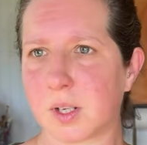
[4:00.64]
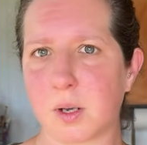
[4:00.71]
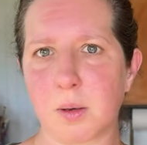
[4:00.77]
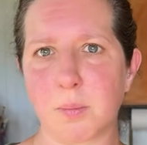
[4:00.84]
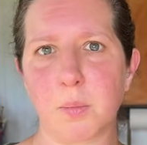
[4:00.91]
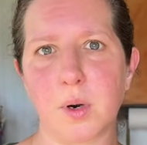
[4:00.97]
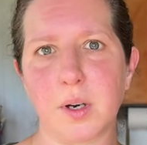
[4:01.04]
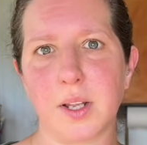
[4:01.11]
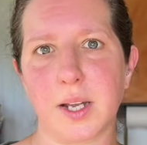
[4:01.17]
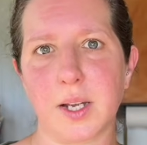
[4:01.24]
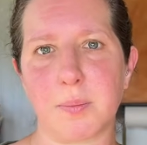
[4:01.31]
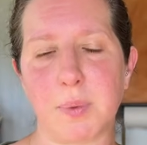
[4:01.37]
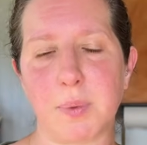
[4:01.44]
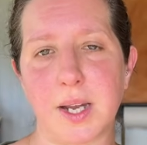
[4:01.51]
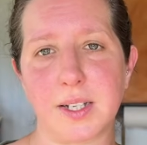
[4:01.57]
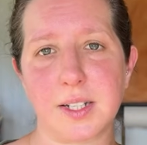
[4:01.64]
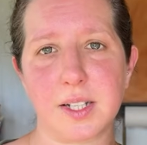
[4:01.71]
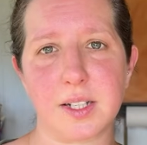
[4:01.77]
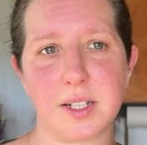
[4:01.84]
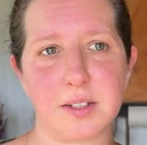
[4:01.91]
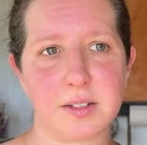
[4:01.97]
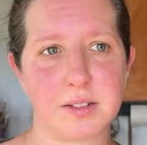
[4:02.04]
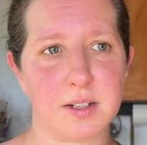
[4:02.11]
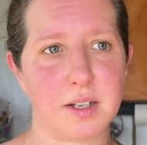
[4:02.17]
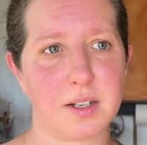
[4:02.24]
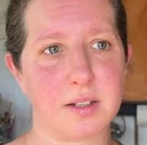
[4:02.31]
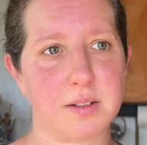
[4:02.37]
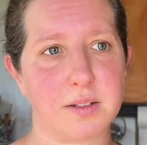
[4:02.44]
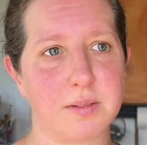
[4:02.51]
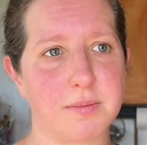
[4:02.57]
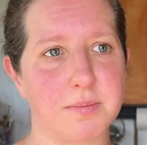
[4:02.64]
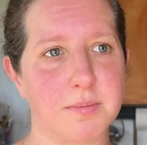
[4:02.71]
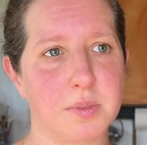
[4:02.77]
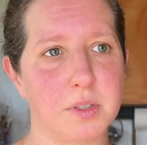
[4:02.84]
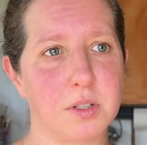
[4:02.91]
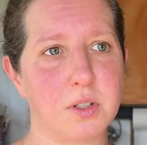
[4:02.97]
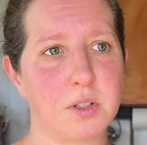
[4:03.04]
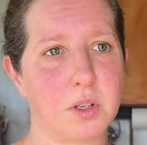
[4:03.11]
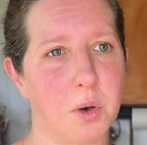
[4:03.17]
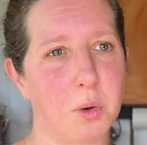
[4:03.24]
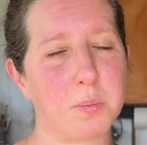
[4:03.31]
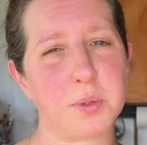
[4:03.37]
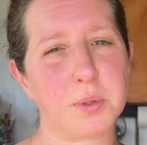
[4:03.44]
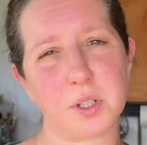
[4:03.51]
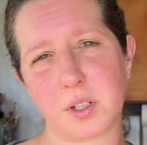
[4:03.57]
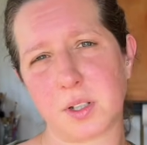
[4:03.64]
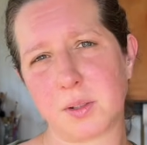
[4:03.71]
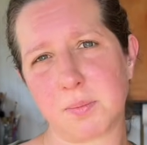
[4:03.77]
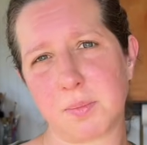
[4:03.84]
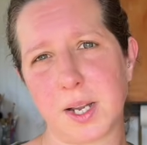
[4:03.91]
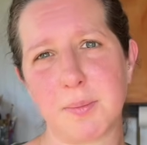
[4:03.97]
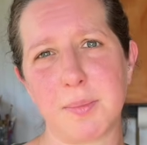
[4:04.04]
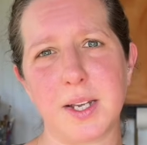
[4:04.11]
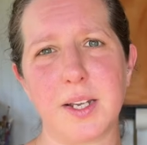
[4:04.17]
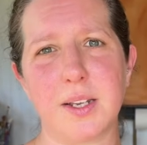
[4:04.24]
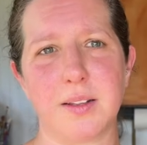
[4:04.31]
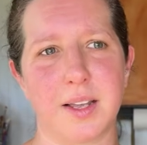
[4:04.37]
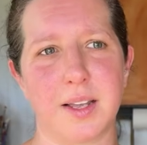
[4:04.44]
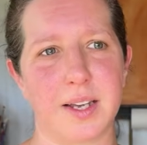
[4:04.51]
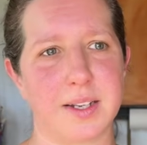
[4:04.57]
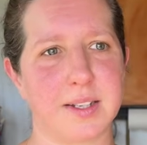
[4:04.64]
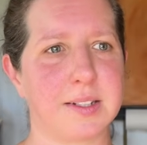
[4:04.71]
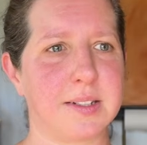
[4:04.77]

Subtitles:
more like painting as a sculpture, maybe, like